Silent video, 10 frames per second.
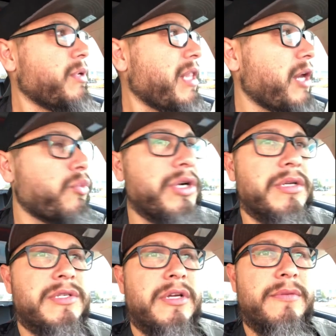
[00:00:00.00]
be a lot of
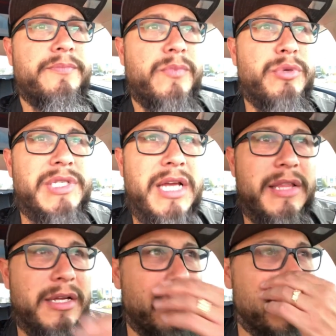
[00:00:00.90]
work. So we'll see how
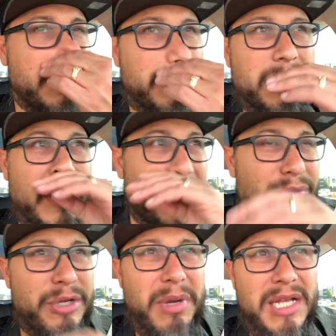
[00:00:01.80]
that goes. I'm
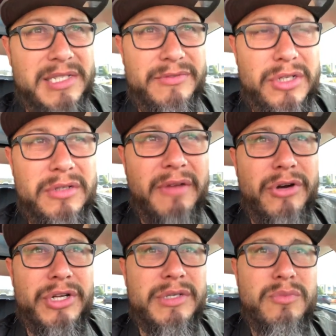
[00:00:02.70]
pretty positive though. I've
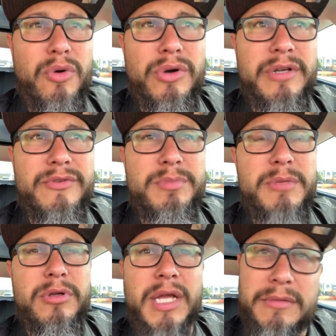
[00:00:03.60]
already warned a few
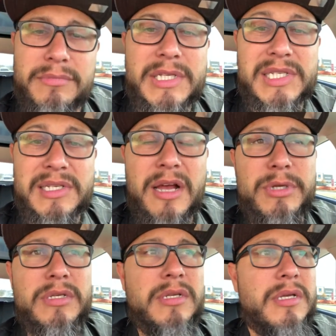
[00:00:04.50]
people like this is
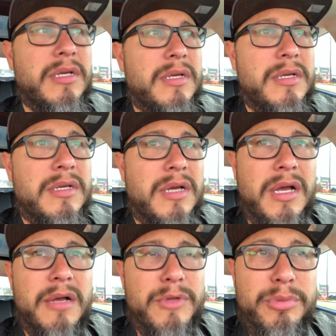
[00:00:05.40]
coming.
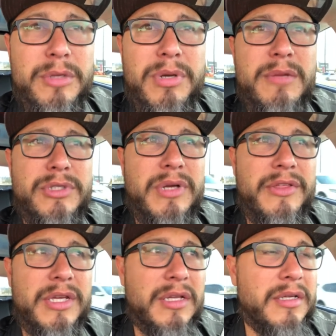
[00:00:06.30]
They're pretty pumped too, I
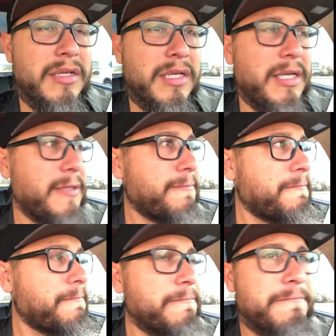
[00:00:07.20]
think.
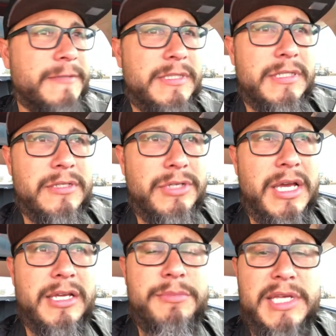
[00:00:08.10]
So
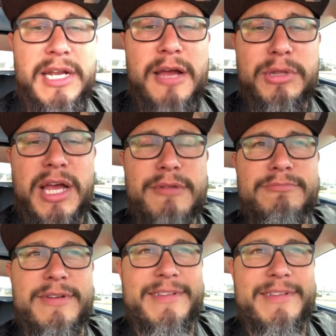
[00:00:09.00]
yeah, I keep saying a lot.